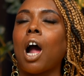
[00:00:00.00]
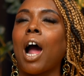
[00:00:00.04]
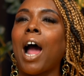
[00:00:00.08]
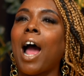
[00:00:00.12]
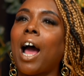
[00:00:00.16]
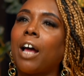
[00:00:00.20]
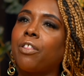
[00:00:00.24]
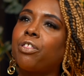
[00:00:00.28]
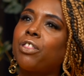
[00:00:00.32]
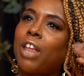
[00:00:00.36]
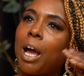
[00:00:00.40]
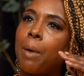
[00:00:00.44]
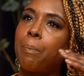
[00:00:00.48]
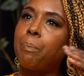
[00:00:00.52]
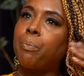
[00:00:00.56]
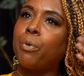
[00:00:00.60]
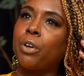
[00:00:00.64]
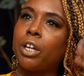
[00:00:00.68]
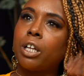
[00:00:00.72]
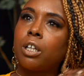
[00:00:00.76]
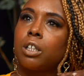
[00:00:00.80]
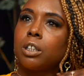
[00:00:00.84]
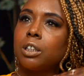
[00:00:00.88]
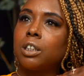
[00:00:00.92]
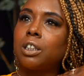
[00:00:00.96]
i had that
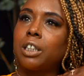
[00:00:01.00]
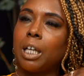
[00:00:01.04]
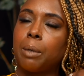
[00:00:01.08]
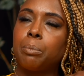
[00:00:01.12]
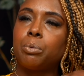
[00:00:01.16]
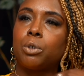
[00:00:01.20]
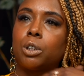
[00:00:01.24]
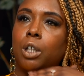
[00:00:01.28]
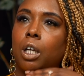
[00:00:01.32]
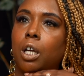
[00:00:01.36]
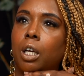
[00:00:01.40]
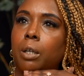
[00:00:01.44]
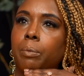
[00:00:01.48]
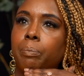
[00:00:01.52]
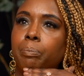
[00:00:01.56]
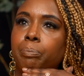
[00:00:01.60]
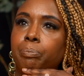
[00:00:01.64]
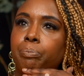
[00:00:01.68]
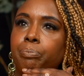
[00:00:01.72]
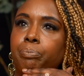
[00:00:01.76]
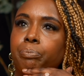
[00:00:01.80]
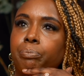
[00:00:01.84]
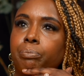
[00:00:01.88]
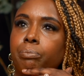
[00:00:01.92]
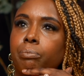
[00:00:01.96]
preconception
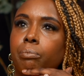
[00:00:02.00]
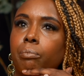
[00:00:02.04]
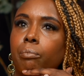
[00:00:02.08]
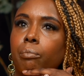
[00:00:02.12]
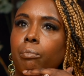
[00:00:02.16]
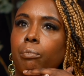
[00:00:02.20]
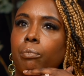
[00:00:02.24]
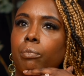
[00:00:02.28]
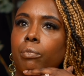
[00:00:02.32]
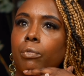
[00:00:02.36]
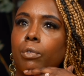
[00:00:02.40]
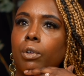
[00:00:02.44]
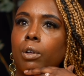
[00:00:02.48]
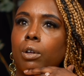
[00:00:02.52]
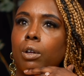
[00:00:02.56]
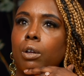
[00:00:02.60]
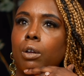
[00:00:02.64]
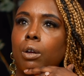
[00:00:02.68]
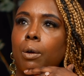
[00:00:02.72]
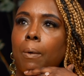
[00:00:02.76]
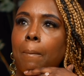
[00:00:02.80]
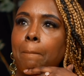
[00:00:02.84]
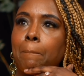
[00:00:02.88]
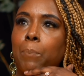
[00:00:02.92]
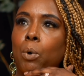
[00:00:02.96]
right
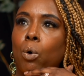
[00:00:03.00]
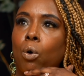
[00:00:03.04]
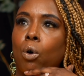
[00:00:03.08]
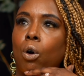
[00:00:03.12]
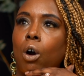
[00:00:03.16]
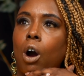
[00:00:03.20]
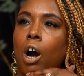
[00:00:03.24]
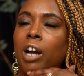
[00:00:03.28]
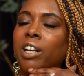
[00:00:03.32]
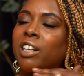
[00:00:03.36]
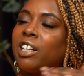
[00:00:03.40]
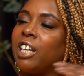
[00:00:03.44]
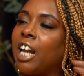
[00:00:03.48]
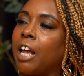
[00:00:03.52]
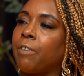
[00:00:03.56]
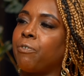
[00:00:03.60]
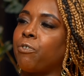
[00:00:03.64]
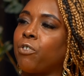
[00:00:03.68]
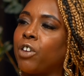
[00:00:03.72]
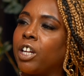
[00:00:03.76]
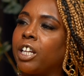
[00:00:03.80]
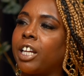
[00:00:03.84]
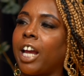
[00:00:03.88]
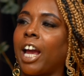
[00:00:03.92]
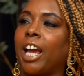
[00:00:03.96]
but I'd
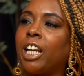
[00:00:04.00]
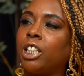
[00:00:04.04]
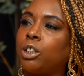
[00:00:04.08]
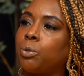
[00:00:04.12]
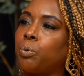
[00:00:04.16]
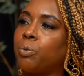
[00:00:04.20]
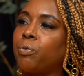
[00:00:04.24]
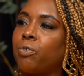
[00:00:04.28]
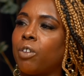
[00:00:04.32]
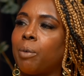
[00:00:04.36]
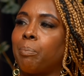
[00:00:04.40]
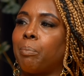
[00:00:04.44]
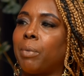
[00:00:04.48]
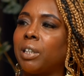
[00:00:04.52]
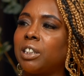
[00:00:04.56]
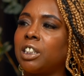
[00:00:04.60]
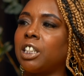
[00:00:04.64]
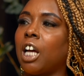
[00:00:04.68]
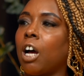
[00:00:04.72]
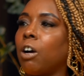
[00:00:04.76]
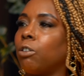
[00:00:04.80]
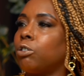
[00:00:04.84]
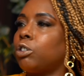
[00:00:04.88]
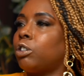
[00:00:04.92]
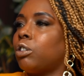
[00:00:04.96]
never engaged with them
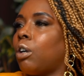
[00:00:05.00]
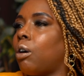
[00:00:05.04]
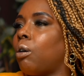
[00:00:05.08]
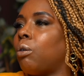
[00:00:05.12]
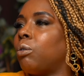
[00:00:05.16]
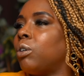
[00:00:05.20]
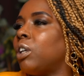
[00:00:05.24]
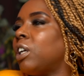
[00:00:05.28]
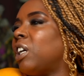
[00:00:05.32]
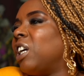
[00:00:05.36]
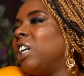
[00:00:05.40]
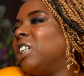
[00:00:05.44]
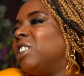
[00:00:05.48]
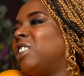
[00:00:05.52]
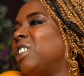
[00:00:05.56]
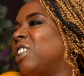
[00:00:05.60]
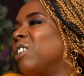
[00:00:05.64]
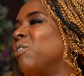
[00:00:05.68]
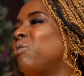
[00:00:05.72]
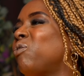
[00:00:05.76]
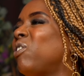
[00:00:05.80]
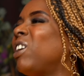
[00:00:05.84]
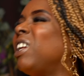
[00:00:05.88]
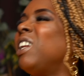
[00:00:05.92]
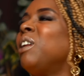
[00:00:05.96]
myself, so okay. it
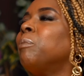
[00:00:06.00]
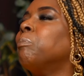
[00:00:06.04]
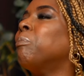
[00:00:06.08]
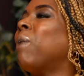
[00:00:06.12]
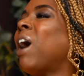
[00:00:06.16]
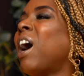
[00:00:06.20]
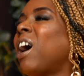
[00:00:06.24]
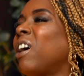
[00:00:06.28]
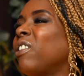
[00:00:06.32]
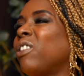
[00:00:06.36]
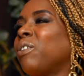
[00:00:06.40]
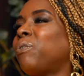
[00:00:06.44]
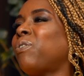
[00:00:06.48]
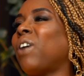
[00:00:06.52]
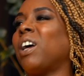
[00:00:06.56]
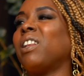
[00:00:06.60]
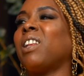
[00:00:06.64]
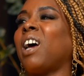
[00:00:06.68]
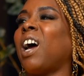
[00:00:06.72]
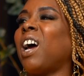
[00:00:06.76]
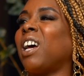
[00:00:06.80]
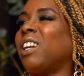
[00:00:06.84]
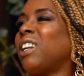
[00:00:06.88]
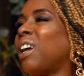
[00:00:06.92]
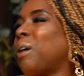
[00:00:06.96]
didn't really matter the fact
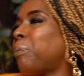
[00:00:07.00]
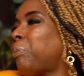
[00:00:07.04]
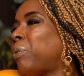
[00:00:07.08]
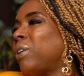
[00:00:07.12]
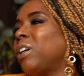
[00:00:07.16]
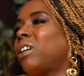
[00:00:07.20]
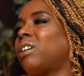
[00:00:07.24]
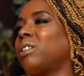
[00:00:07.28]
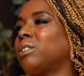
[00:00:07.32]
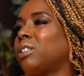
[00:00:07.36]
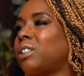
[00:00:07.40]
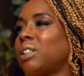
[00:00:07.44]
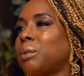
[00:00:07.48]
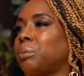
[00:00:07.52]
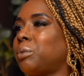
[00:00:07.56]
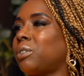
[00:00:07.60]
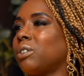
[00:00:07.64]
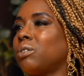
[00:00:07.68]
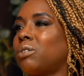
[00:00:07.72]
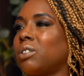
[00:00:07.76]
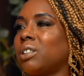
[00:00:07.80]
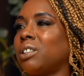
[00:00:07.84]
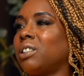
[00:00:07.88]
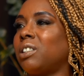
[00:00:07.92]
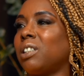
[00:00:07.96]
that I had that
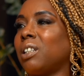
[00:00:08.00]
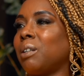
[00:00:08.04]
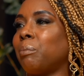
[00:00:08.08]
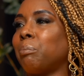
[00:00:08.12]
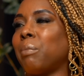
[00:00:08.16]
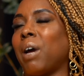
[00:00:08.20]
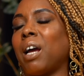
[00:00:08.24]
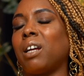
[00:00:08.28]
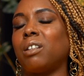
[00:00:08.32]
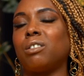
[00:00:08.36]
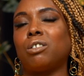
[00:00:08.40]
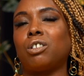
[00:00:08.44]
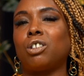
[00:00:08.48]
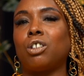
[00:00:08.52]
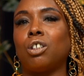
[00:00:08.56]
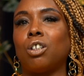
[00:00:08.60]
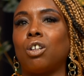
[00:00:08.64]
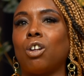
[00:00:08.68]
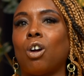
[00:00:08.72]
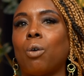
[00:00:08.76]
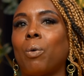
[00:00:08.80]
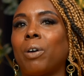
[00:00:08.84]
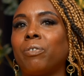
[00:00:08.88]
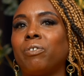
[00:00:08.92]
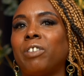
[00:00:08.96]
preconception because it yeah. didn't matter. You
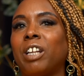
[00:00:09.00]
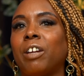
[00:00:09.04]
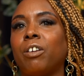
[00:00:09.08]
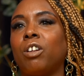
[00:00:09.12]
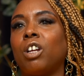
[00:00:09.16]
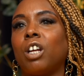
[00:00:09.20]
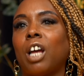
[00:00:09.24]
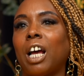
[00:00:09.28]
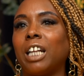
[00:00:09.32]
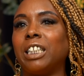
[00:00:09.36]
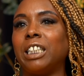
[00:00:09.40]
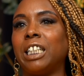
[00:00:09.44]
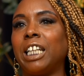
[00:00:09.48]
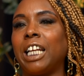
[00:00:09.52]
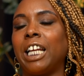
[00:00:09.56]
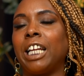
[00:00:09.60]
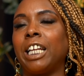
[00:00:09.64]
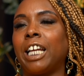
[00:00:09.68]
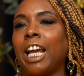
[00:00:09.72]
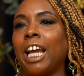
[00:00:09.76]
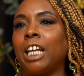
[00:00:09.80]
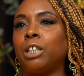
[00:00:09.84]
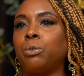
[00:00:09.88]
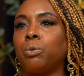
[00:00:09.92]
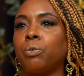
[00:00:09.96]
know, I've ne- I didn't
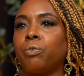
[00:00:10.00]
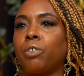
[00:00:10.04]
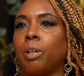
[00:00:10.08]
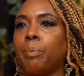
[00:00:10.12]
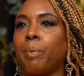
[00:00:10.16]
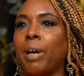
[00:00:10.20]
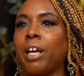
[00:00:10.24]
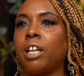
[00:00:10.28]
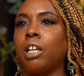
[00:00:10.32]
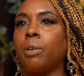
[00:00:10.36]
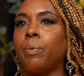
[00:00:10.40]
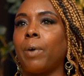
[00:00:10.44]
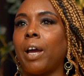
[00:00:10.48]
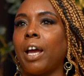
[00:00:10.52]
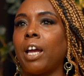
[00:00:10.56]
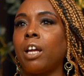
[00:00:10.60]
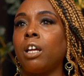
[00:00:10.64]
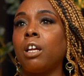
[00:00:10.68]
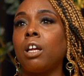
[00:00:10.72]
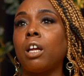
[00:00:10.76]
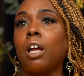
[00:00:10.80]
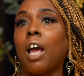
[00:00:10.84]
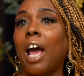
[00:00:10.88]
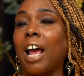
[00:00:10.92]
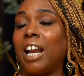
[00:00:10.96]
engage with them anyway.
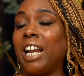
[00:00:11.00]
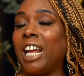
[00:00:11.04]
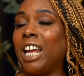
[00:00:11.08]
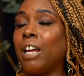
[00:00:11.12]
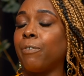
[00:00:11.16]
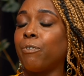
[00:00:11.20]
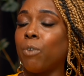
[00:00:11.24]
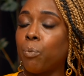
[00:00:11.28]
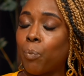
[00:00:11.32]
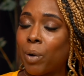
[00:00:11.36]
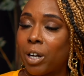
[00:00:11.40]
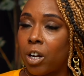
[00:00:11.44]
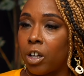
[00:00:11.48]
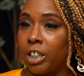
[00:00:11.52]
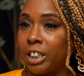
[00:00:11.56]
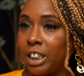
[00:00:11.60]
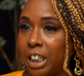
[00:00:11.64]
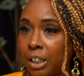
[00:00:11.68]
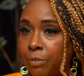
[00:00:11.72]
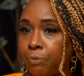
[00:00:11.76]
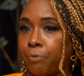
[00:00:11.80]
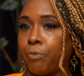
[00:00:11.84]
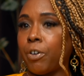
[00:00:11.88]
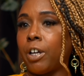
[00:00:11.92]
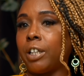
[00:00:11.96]
Yeah. And even when I
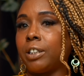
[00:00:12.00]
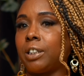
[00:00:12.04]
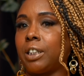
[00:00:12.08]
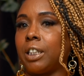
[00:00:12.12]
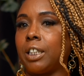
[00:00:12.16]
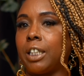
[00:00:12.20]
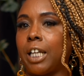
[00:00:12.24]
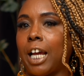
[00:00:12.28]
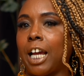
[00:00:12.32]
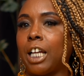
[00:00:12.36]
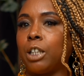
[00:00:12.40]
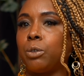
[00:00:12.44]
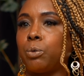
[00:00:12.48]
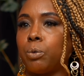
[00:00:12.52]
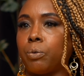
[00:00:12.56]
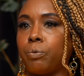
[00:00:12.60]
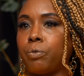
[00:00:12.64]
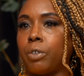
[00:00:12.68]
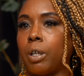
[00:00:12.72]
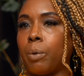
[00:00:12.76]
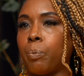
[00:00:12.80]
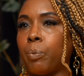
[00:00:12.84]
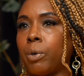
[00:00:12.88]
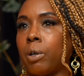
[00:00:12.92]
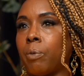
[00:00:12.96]
did first engage
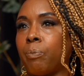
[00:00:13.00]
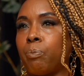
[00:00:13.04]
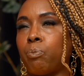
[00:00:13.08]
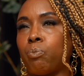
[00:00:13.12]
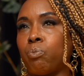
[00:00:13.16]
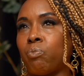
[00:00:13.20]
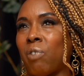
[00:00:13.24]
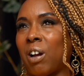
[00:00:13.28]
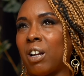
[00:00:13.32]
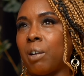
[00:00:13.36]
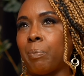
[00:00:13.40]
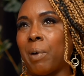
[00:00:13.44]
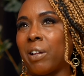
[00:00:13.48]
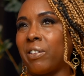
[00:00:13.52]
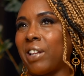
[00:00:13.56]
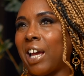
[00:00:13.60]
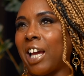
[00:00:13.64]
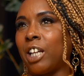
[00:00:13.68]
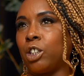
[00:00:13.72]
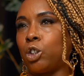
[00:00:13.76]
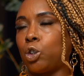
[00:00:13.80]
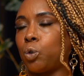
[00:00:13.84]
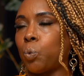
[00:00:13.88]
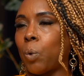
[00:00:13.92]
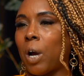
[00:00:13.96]
with them, when I ran about the
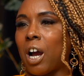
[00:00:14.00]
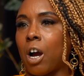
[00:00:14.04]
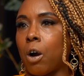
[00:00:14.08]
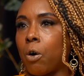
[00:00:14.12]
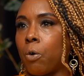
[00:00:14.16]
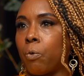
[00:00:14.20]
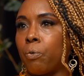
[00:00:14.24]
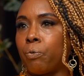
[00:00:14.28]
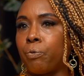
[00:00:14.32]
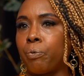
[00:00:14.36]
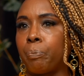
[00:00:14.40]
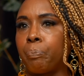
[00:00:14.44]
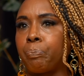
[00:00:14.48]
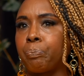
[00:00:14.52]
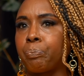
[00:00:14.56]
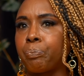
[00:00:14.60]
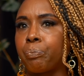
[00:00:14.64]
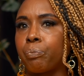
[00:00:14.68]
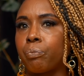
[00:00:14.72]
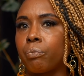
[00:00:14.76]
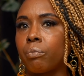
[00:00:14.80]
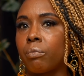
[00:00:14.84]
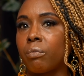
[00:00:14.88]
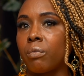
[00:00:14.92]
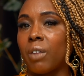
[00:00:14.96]
age twelve, mm.